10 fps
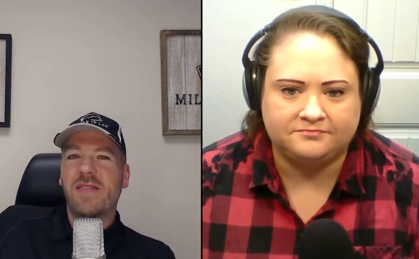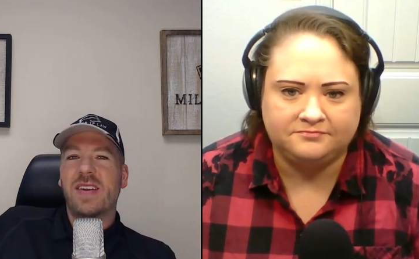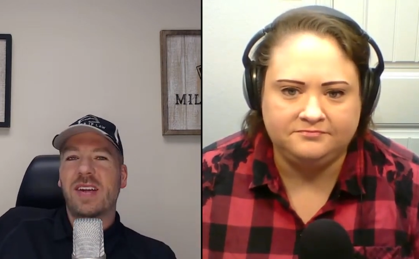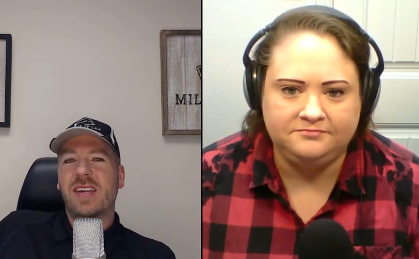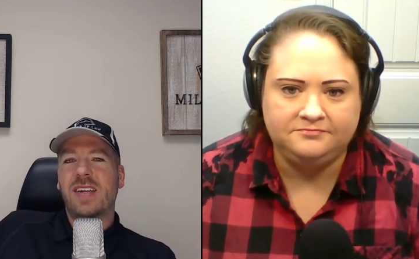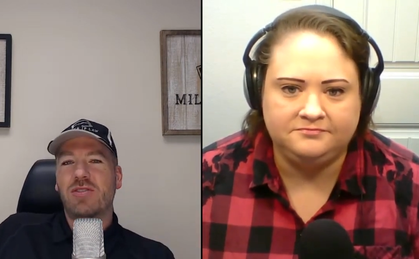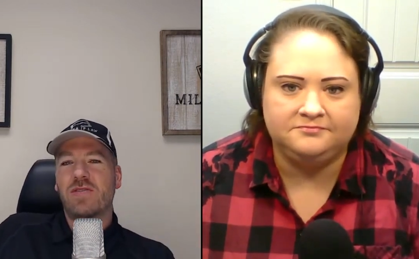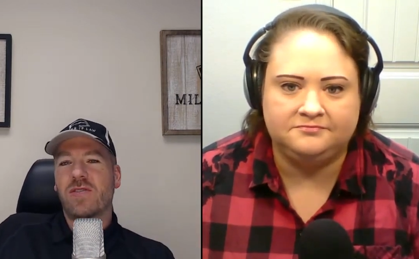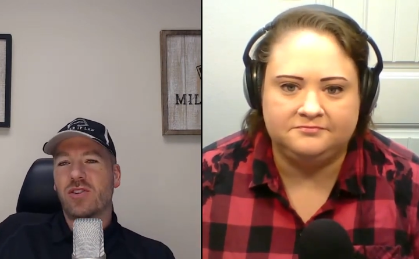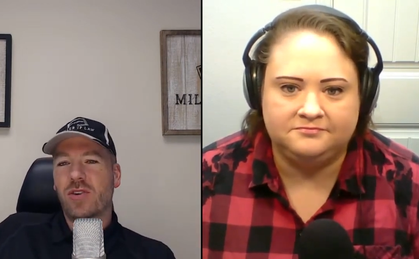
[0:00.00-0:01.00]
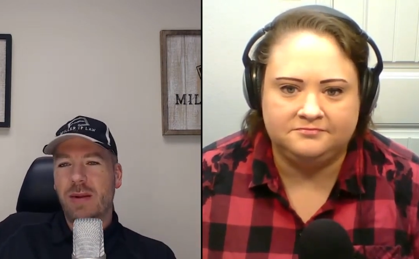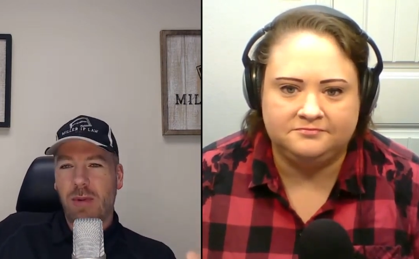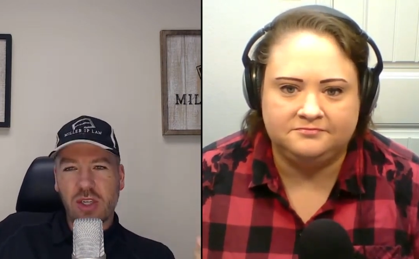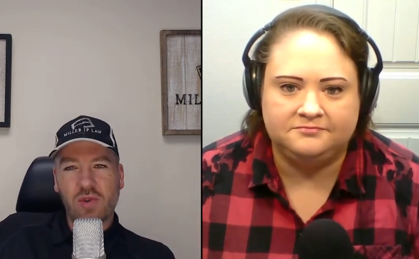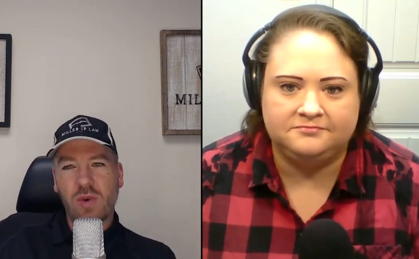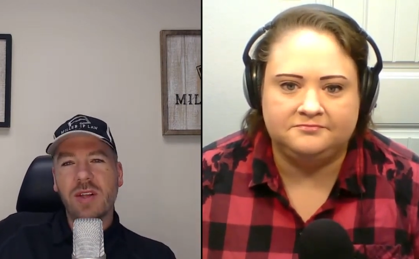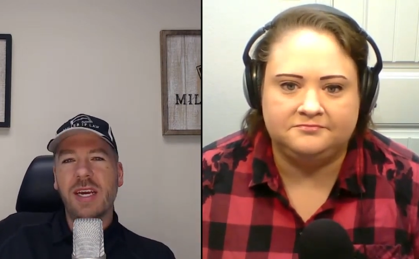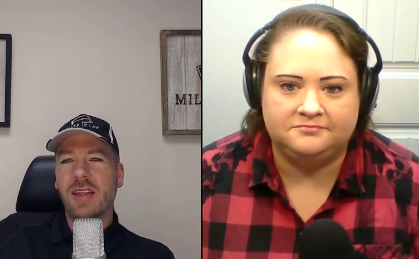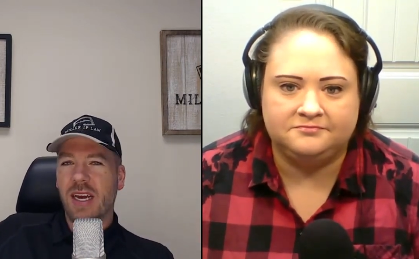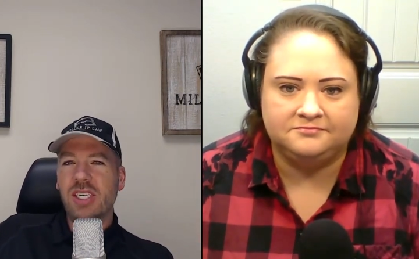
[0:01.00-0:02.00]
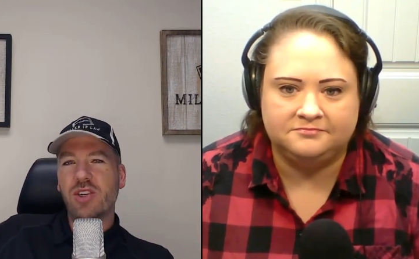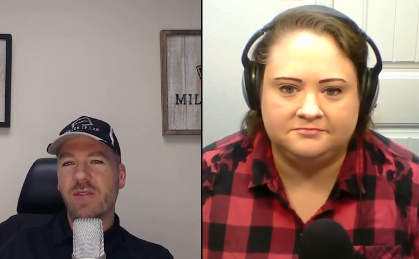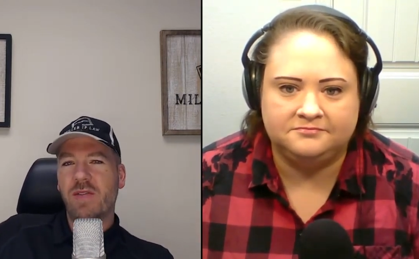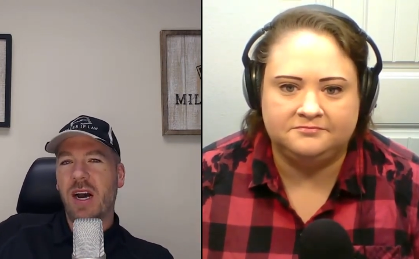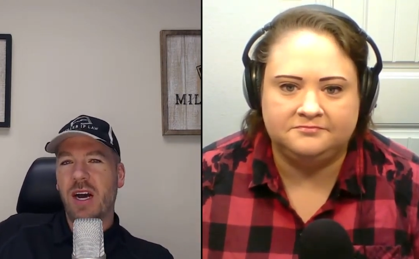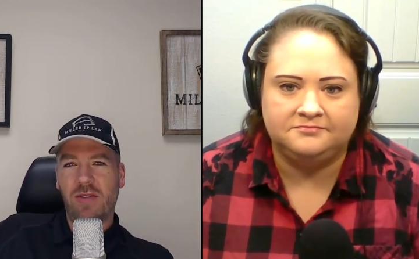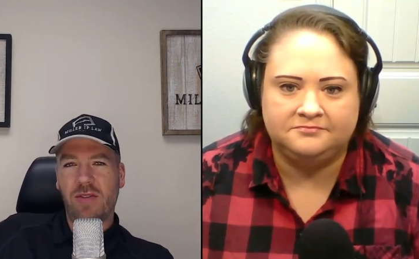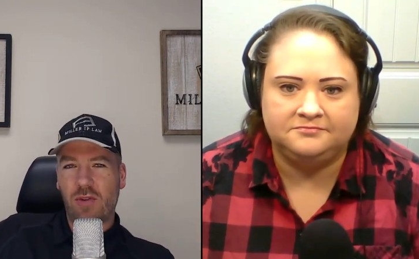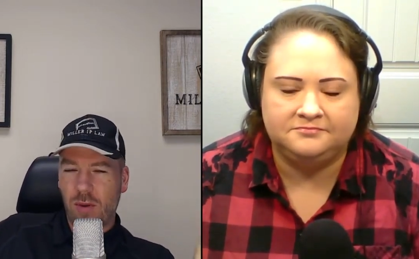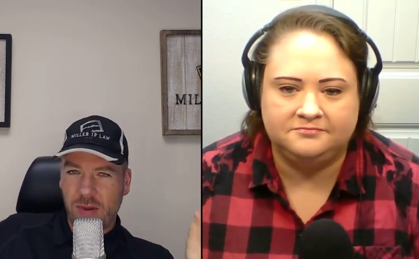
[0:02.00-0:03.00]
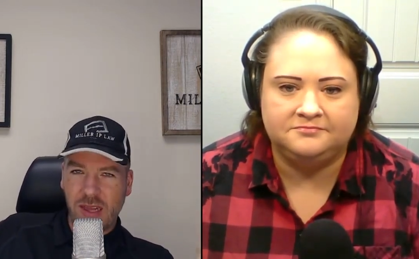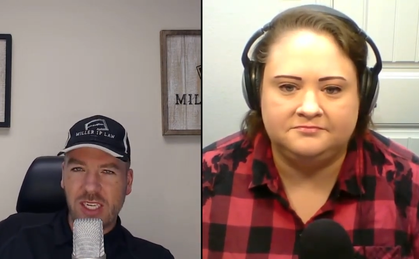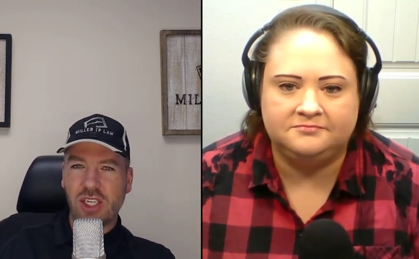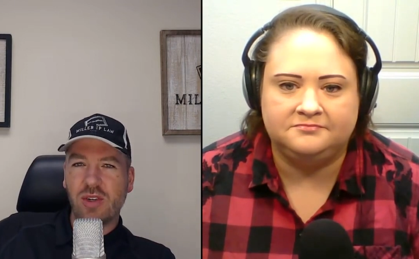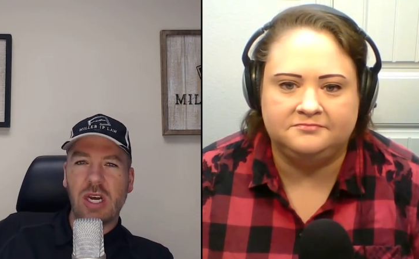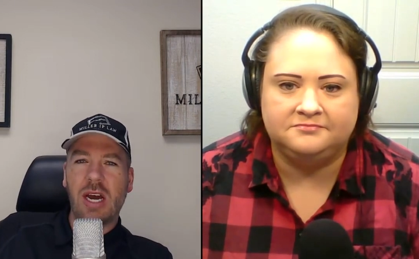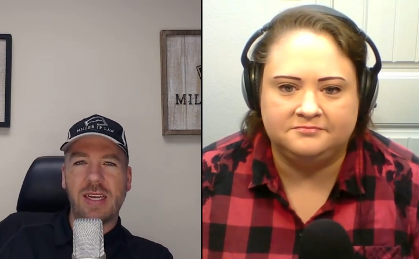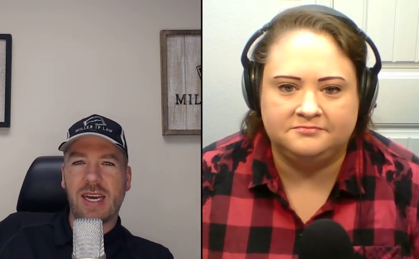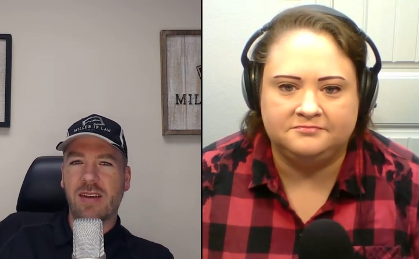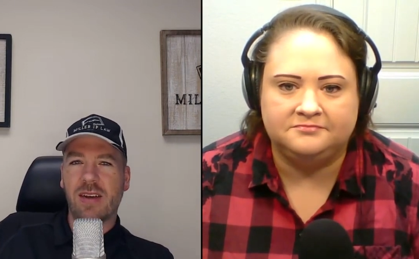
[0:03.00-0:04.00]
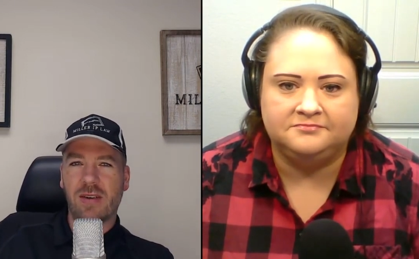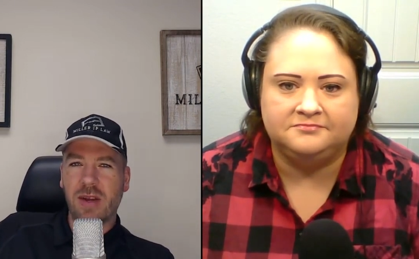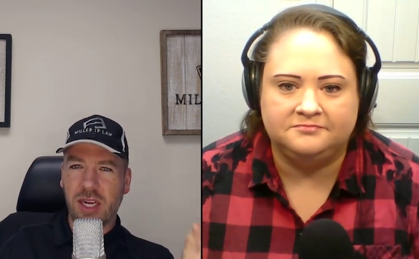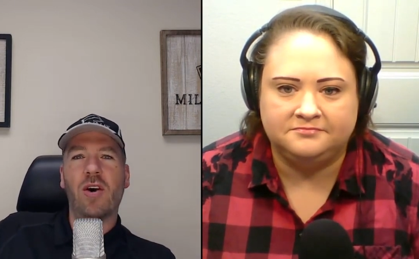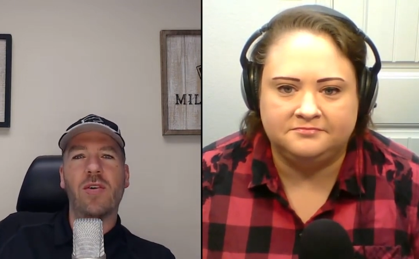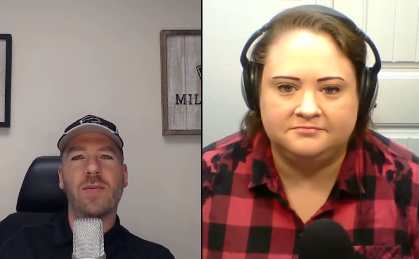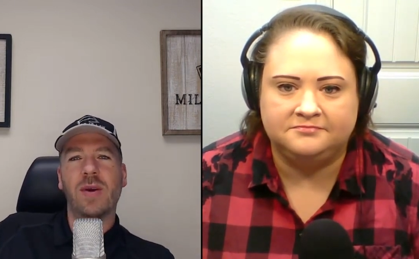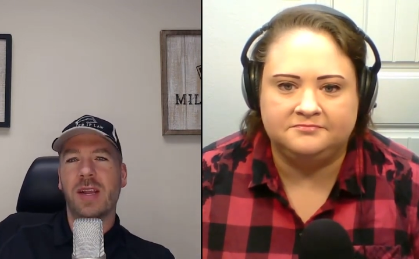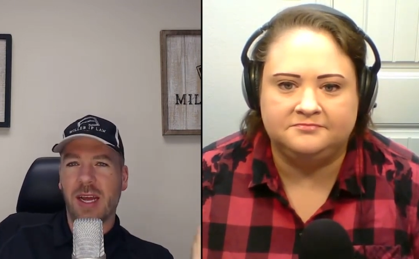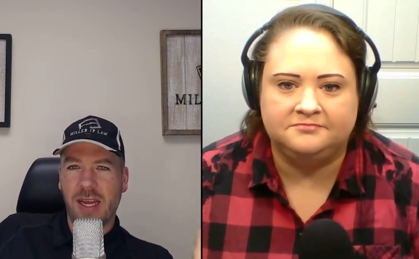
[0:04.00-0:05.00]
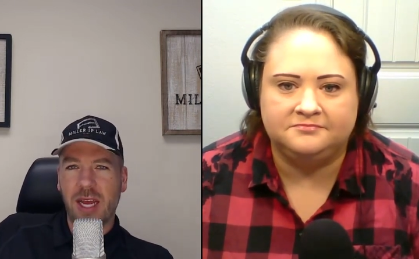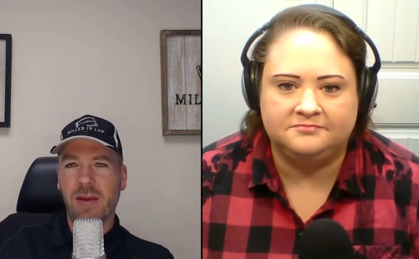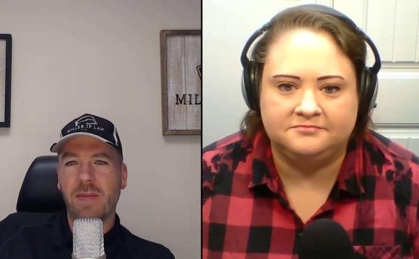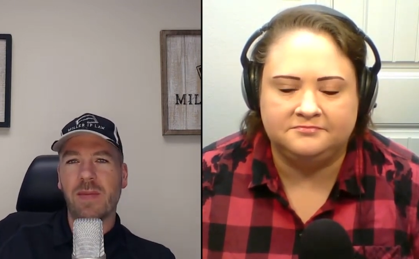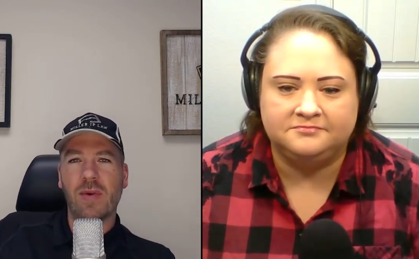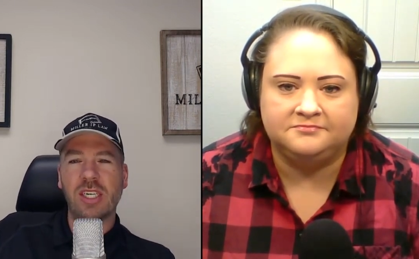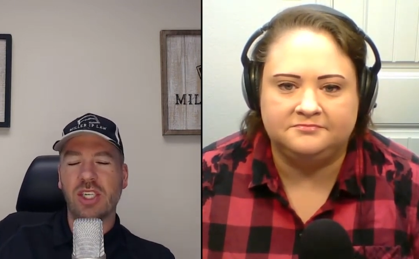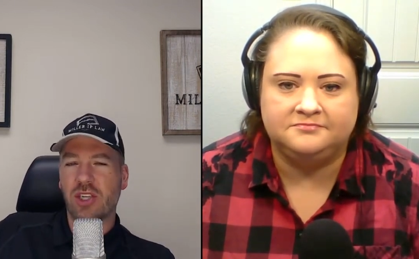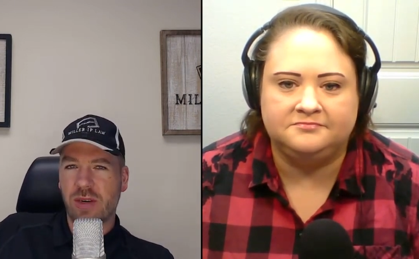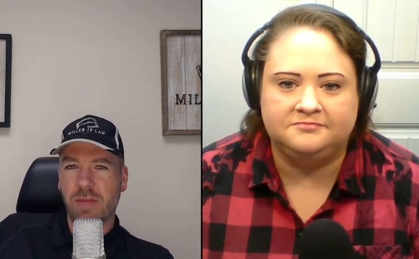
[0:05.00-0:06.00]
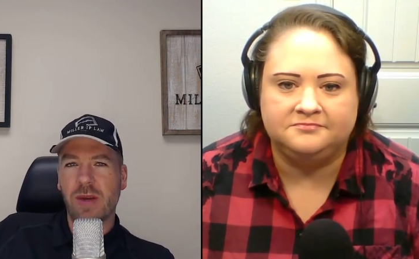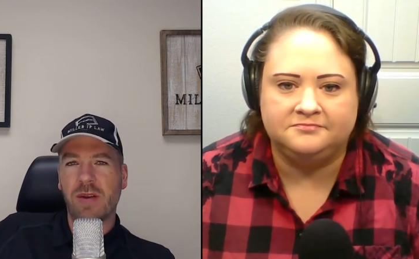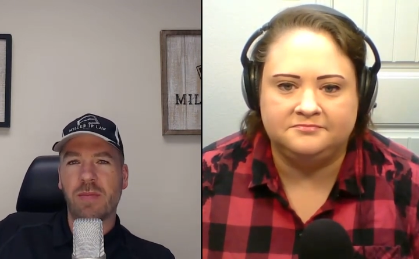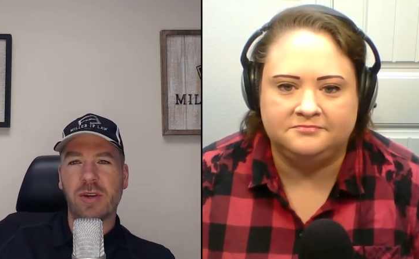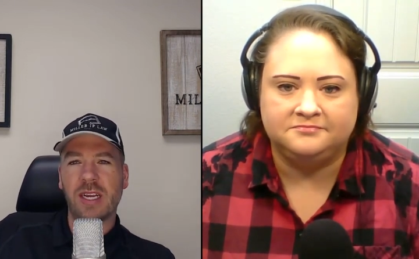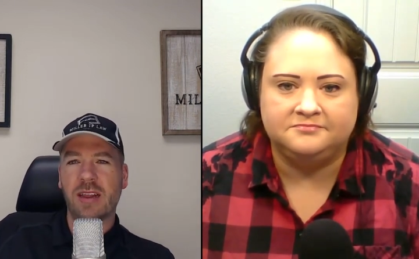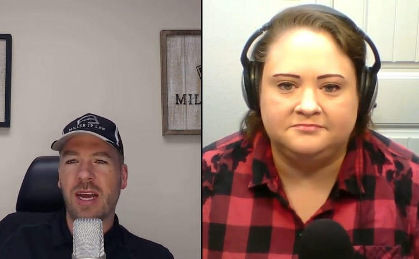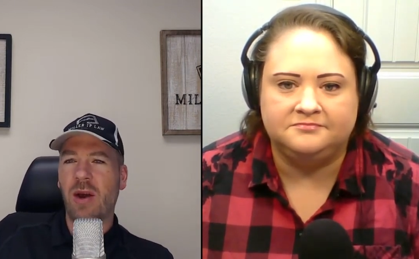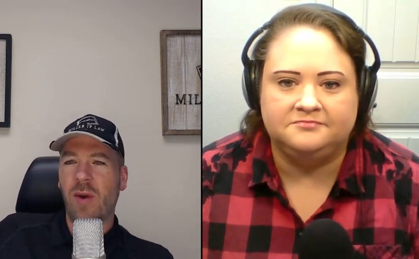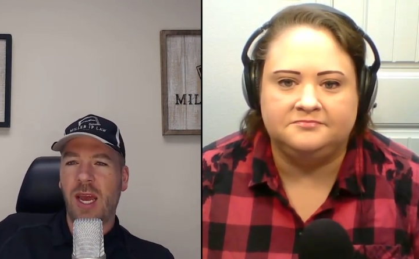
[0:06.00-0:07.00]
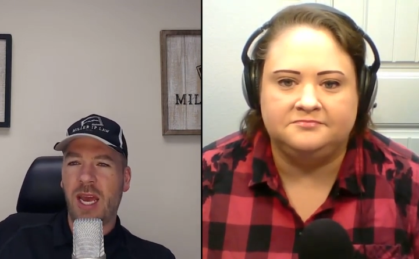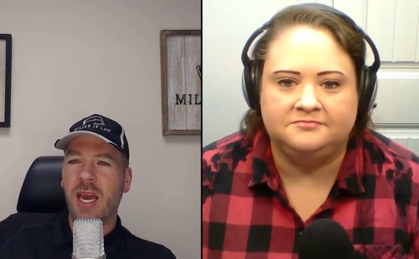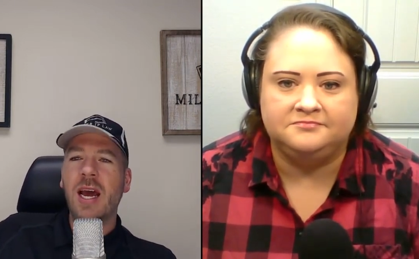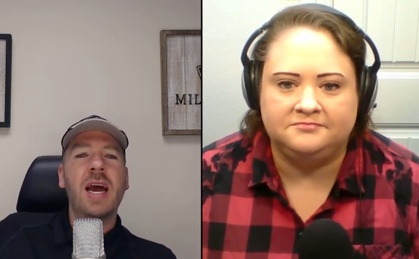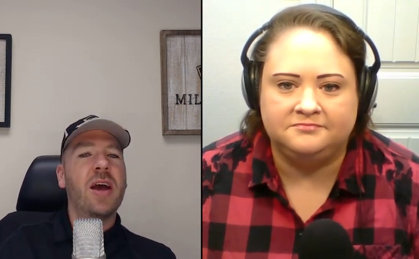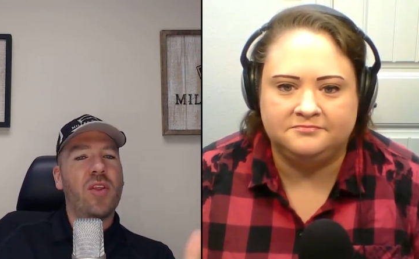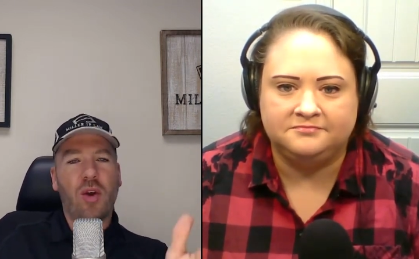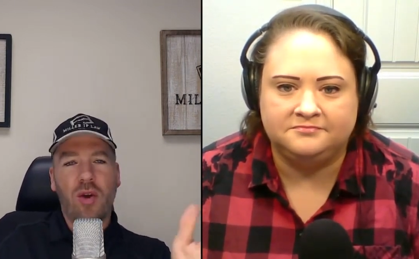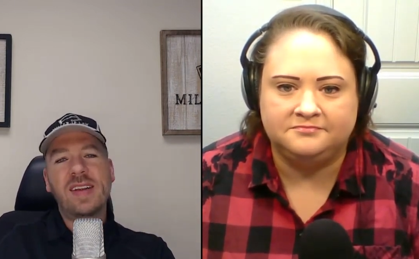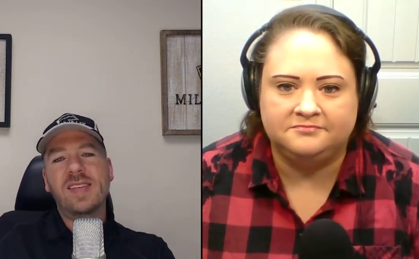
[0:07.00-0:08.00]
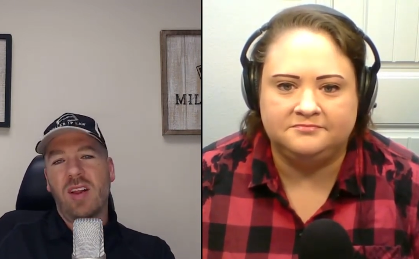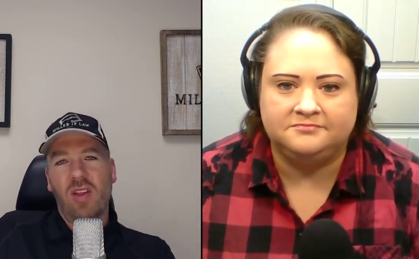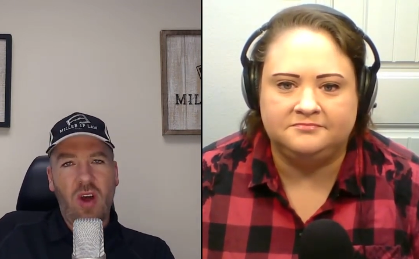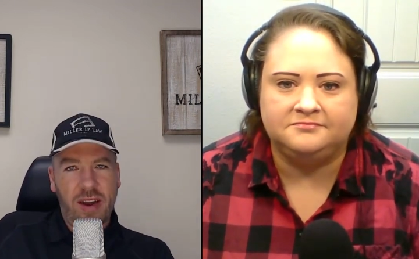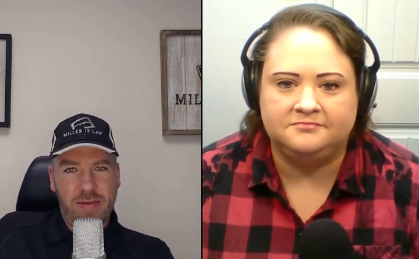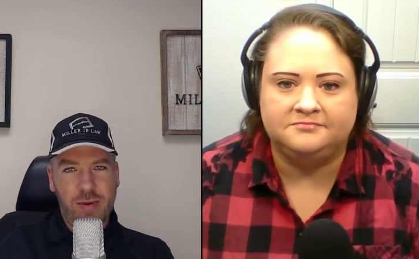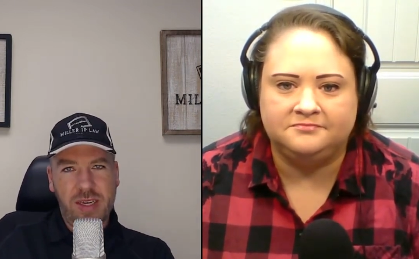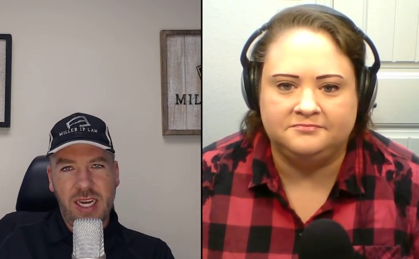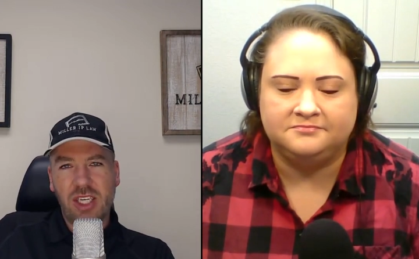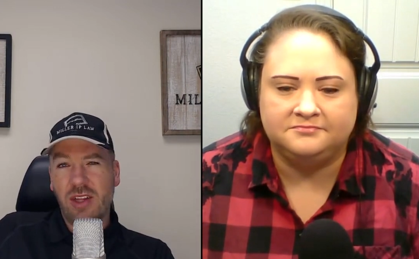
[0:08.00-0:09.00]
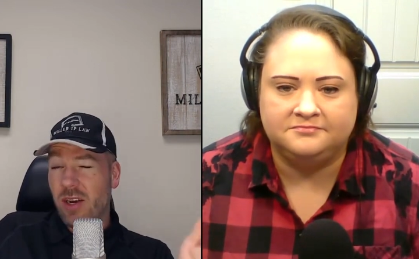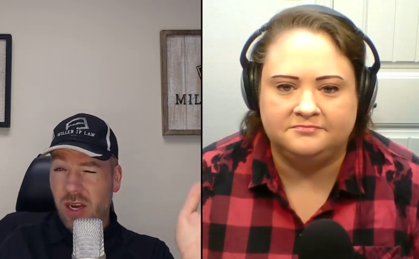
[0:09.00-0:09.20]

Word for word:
Speaker 1: bit of an exception for trademarks, really, unless you file form, unless you protect or uh, file and, and get them registered and, and protect that way, there isn't a lot of protection there.